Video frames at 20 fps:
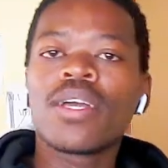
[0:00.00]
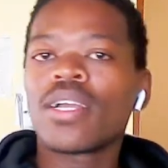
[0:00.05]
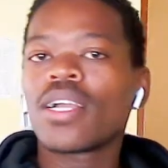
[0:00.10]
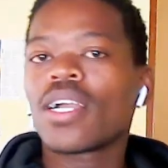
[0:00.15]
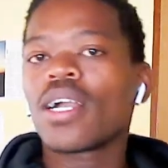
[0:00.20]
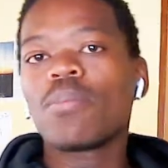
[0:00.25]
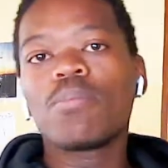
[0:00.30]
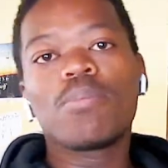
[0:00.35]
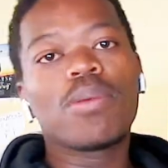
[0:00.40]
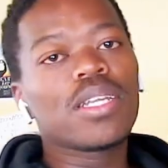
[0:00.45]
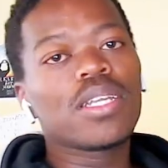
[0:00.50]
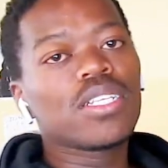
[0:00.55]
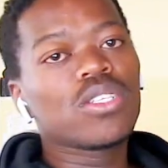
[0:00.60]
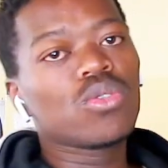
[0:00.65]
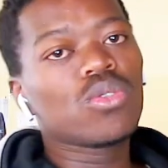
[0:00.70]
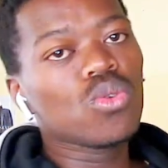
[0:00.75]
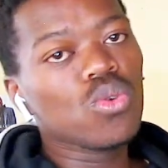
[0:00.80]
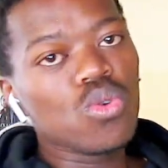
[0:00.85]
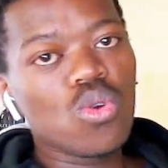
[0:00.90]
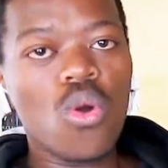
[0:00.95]
Companies
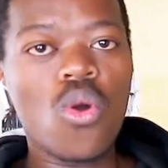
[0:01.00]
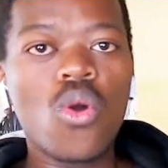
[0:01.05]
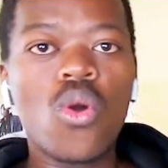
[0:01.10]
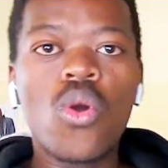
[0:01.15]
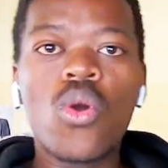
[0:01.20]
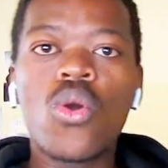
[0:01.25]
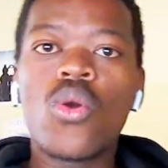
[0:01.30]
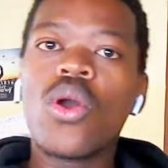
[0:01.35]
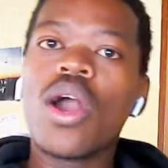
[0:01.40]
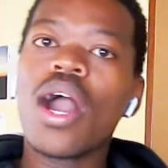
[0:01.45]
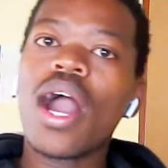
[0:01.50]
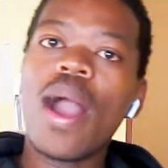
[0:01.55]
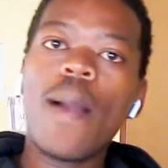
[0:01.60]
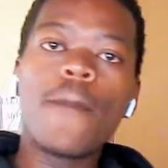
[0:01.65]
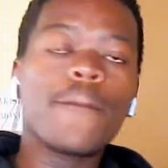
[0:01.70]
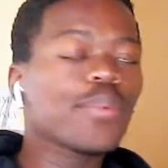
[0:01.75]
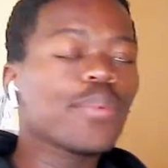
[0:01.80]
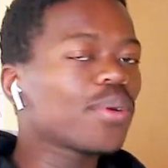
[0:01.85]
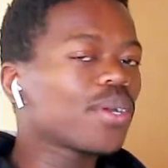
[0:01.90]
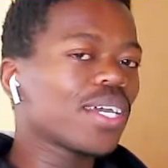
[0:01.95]
do go
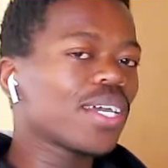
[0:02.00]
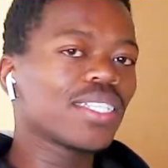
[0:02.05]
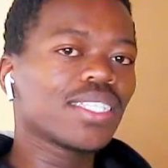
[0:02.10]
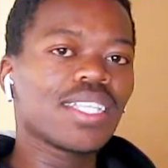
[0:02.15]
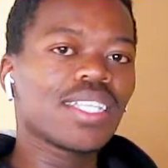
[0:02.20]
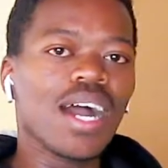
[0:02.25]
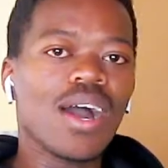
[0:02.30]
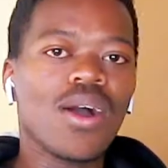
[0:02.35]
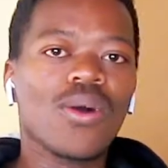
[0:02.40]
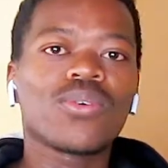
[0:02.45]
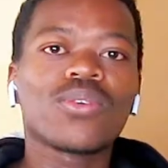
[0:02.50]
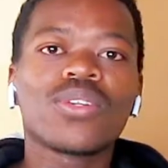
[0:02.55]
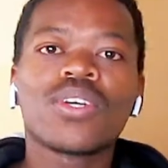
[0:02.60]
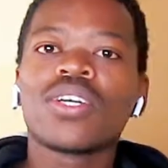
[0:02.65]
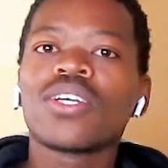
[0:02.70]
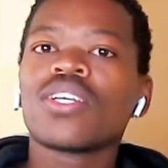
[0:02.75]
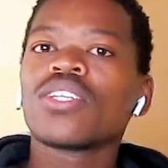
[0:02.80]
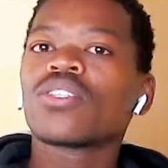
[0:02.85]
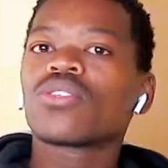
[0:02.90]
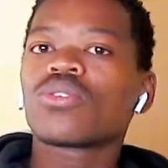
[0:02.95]
up and down,
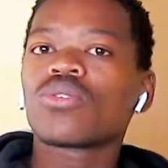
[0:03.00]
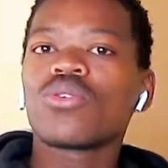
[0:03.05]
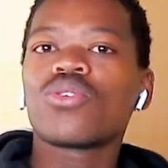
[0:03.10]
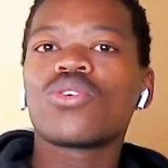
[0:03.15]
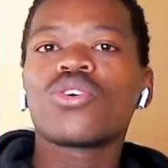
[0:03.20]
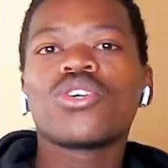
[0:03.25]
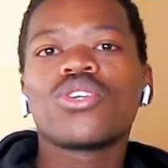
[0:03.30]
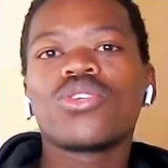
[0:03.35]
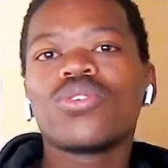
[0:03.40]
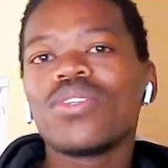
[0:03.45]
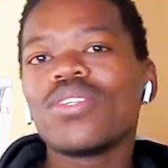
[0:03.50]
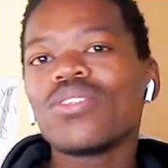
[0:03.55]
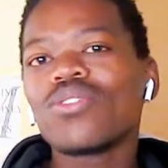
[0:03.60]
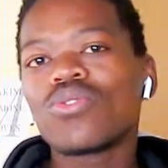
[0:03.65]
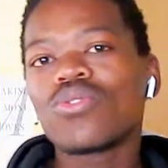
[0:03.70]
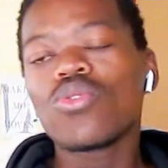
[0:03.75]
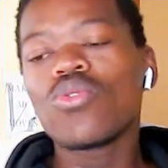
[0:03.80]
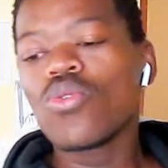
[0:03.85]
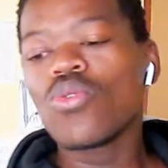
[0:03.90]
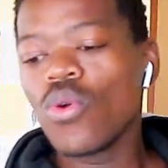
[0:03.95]
so you need
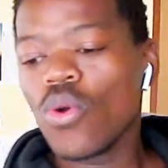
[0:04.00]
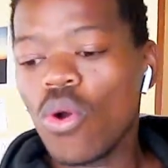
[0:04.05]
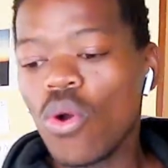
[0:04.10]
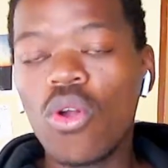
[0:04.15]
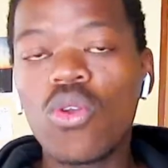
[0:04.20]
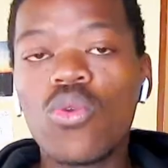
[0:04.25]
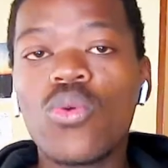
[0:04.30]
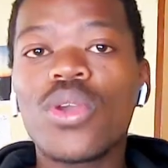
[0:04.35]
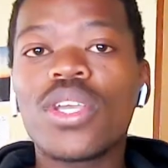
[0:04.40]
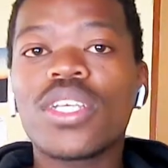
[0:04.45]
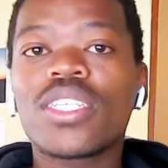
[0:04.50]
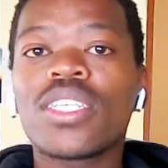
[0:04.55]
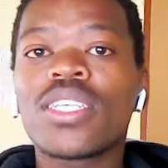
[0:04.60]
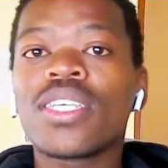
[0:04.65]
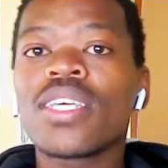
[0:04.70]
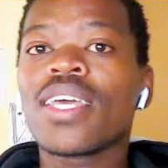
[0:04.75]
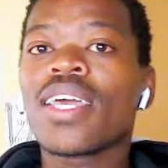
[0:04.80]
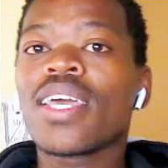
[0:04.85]
to always